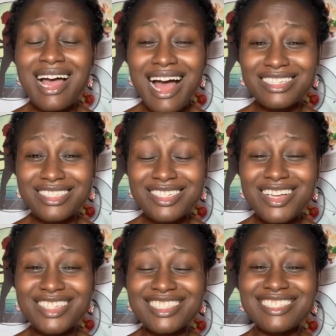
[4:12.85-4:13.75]

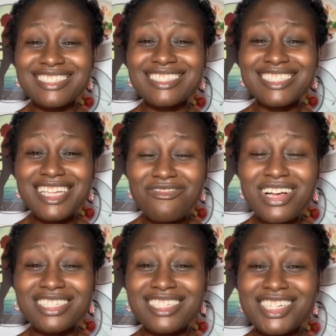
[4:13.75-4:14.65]
Assert,
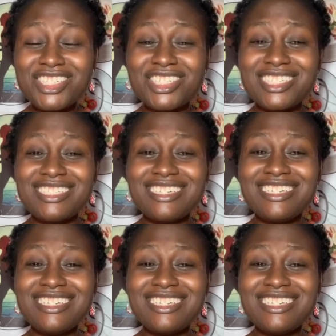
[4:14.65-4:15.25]
self-assertion.